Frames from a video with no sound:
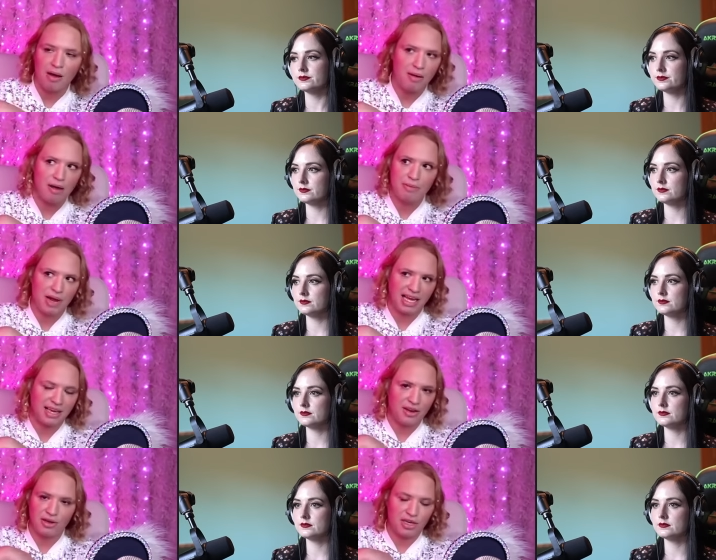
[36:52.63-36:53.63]
Speaker 1: already.
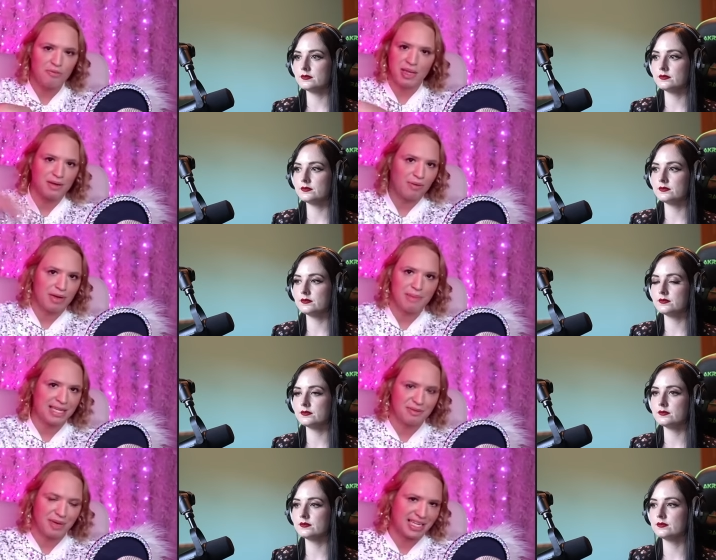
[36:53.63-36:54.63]
You know, you've been the one
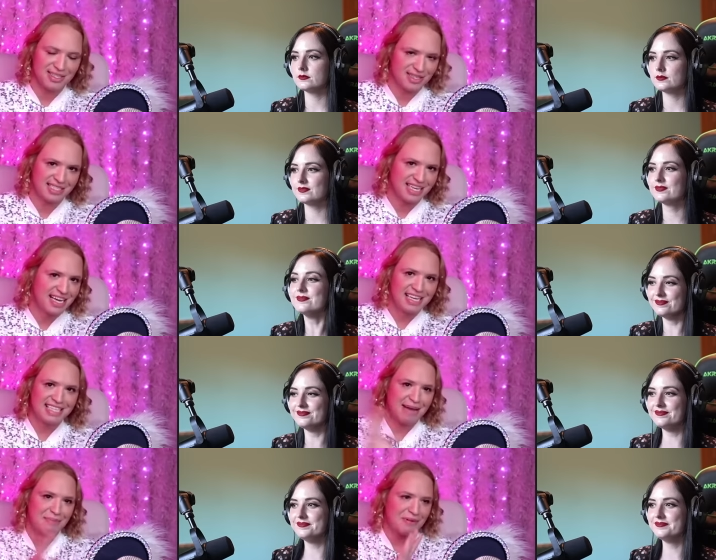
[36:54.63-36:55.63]
masturbating to this mm-hmm.
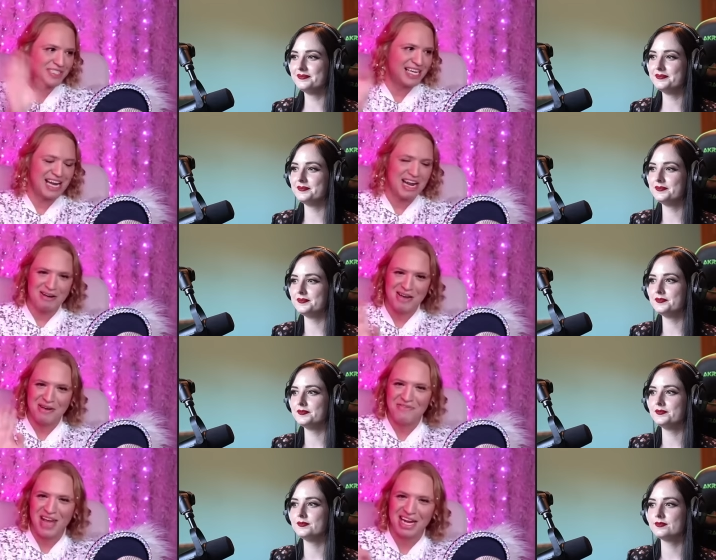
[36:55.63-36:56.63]
type of scenario
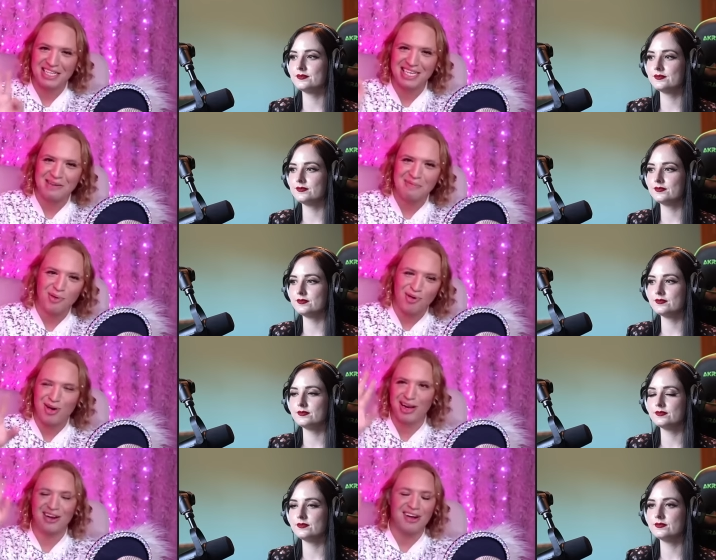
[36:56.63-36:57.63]
and fantasy and porn
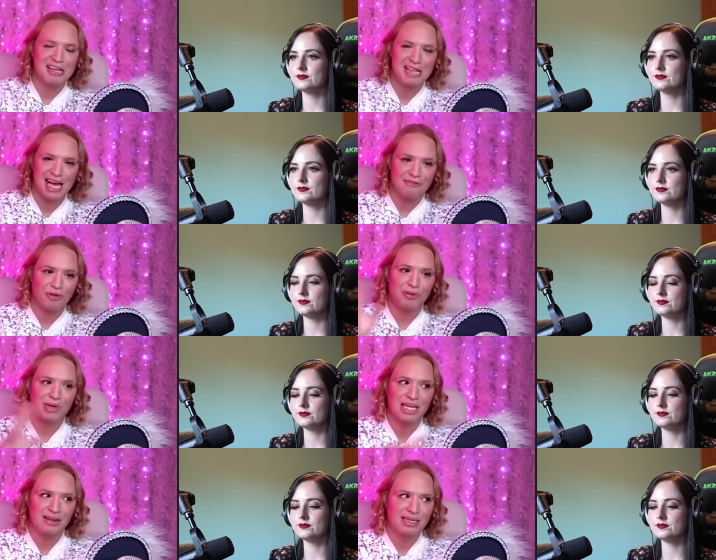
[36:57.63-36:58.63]
and all of that for a
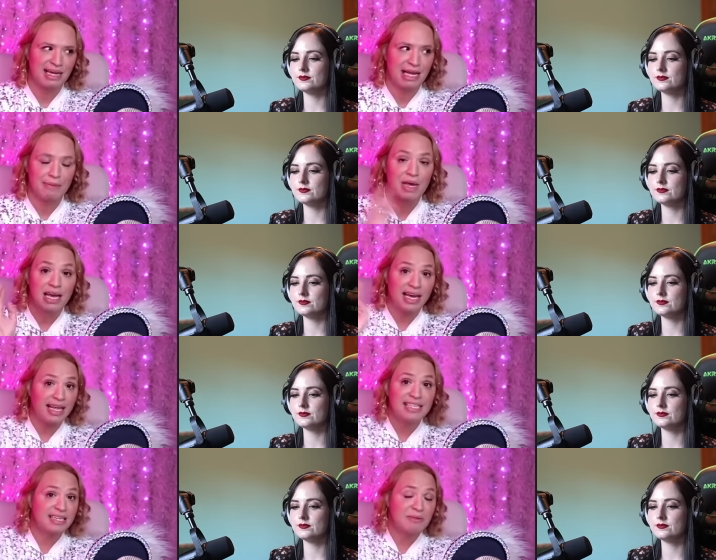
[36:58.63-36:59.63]
really long time. It
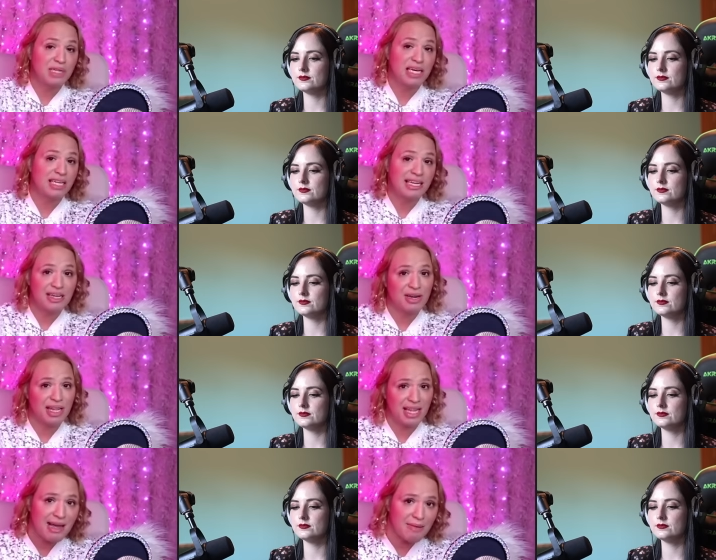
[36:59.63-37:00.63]
is completely new to
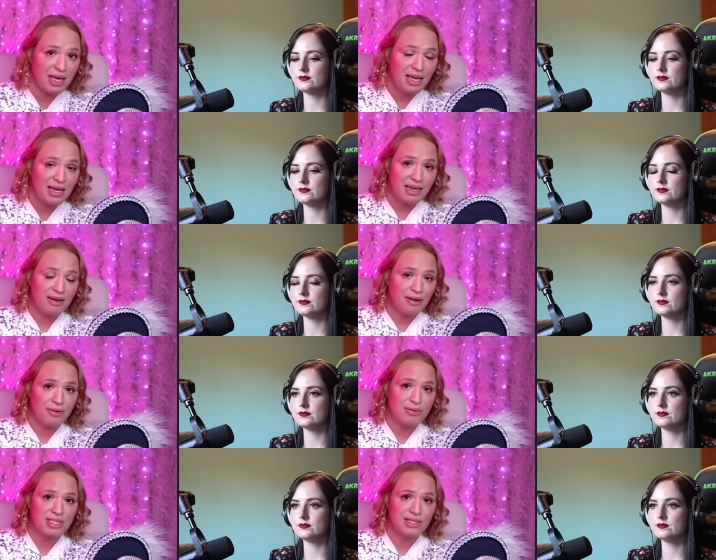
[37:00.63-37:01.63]
them, you
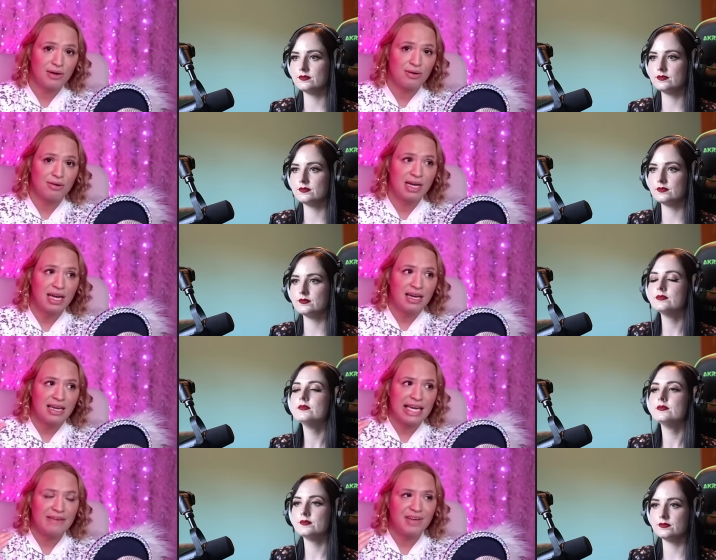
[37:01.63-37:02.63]
know? So
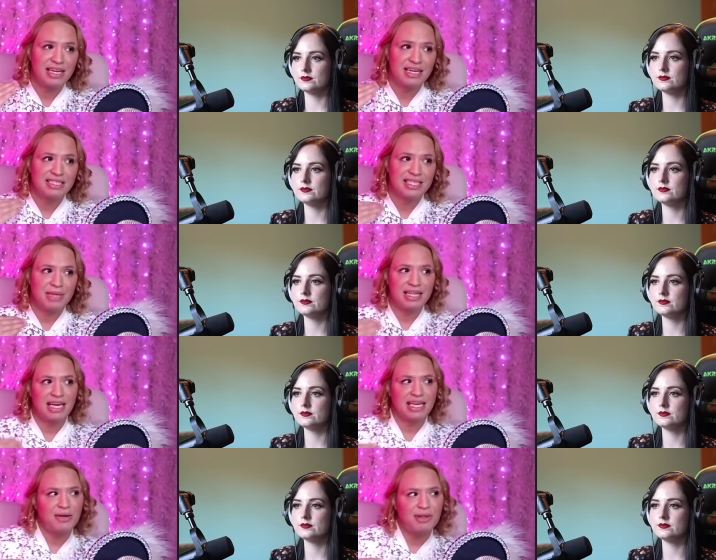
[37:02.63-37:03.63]
even something
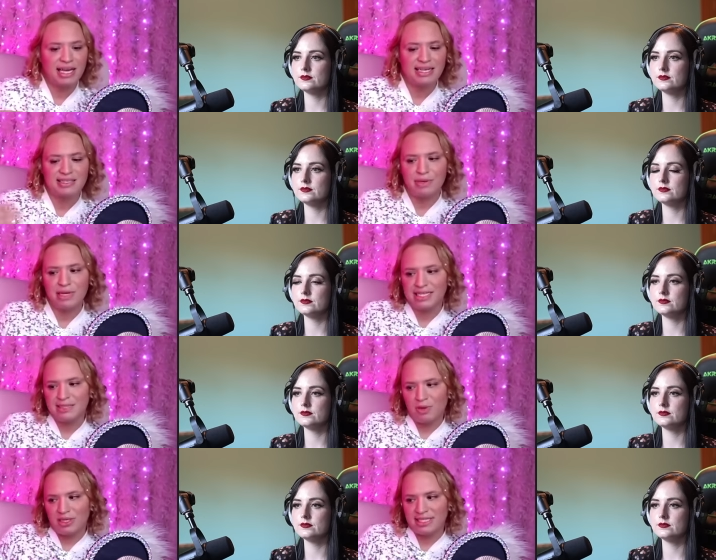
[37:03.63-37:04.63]
that you think is a really
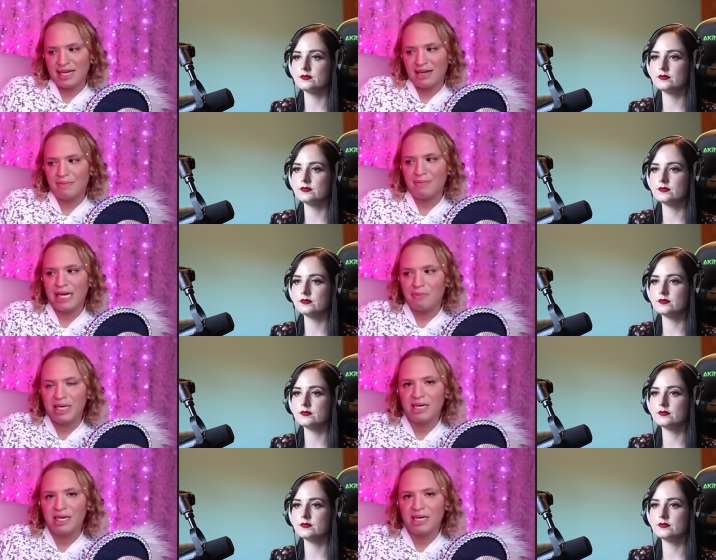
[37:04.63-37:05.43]
small step may be a